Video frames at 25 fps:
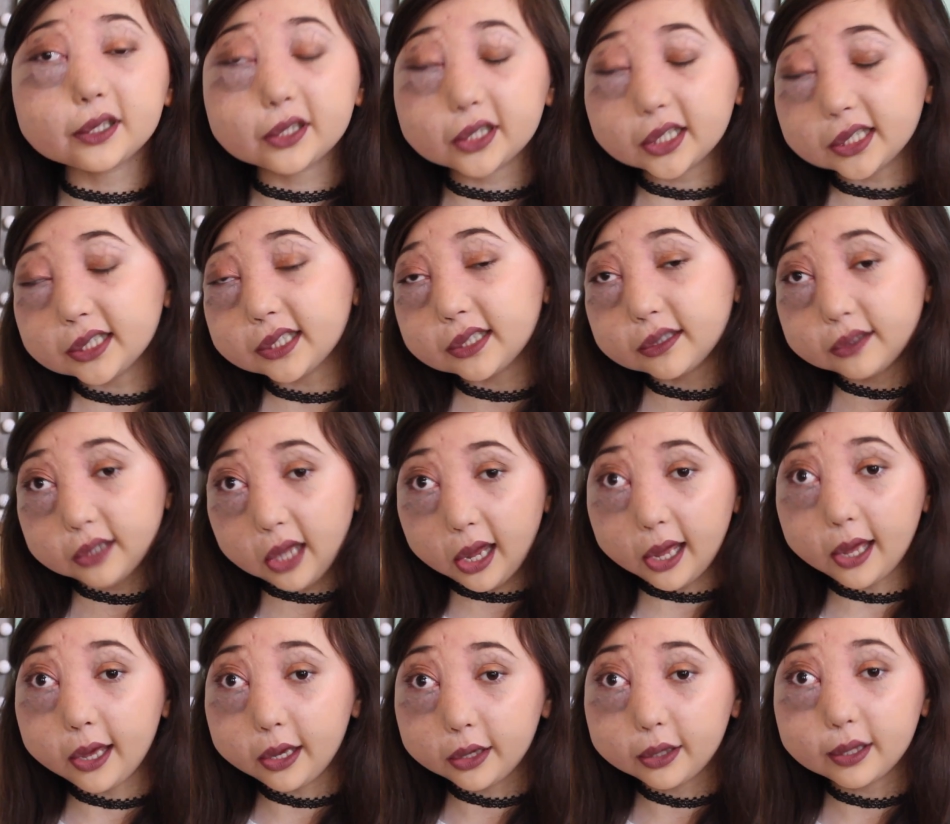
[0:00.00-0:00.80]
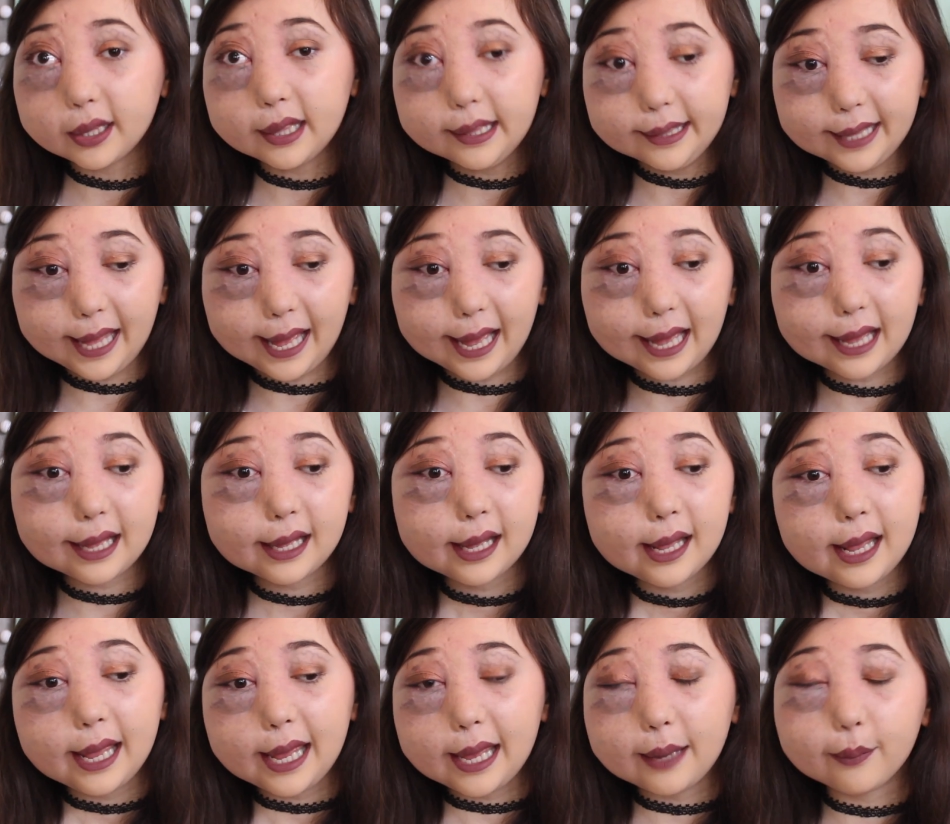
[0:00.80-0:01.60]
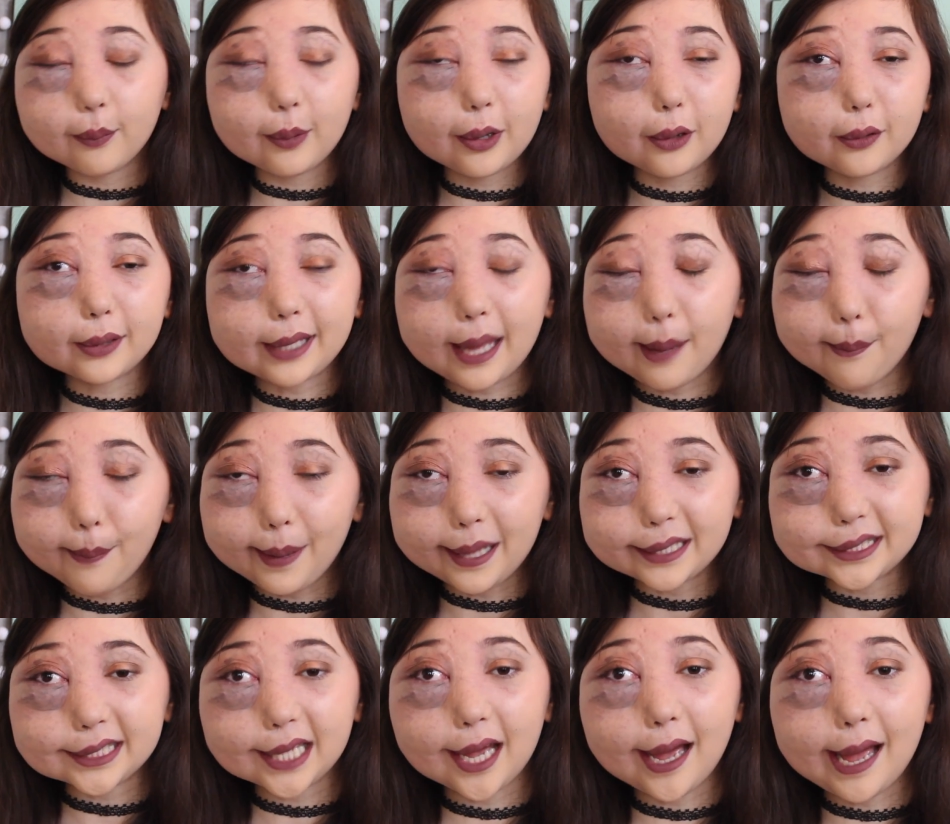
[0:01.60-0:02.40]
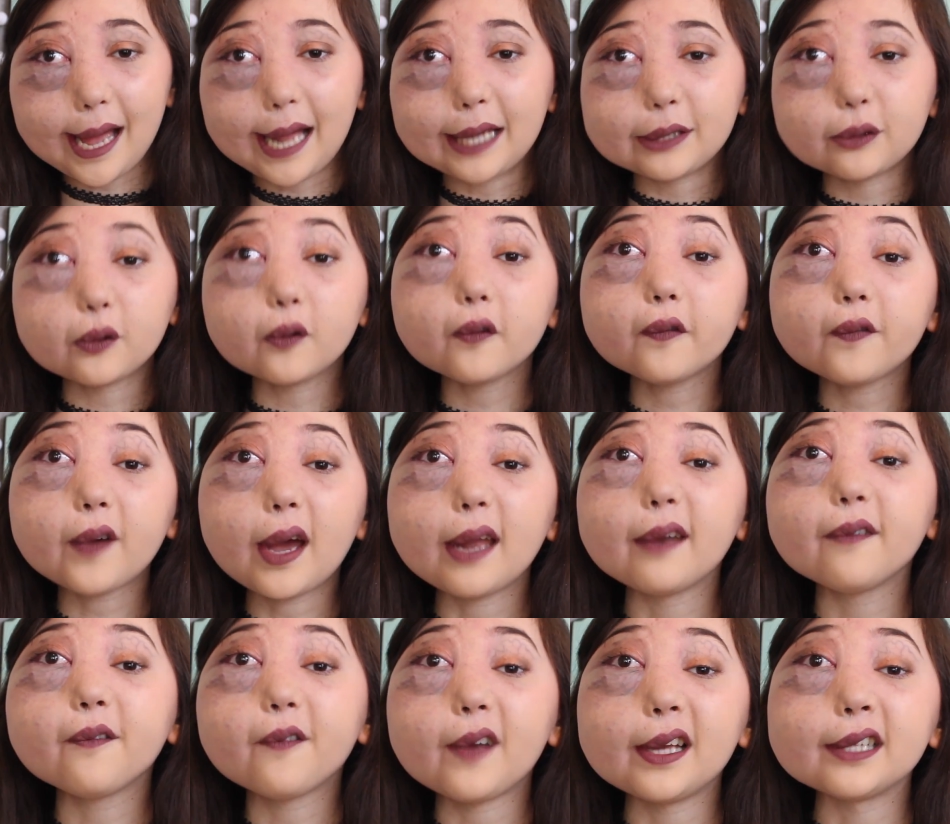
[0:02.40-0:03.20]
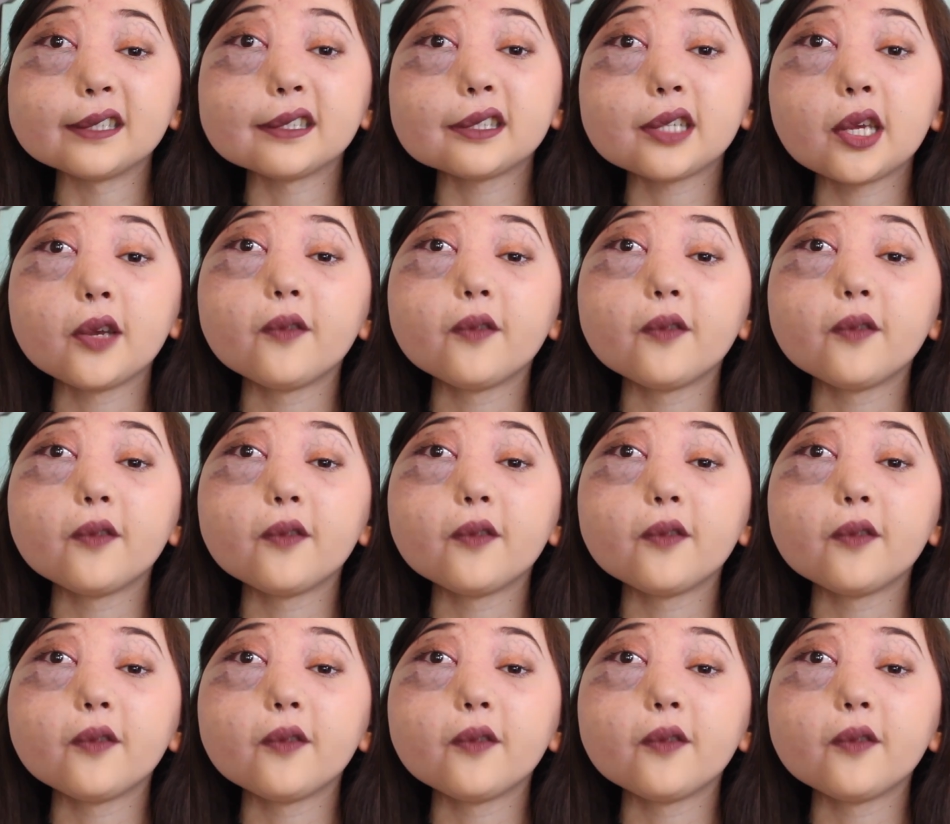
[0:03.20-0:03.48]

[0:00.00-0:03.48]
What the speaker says: Just know that it will get better and you'll find friends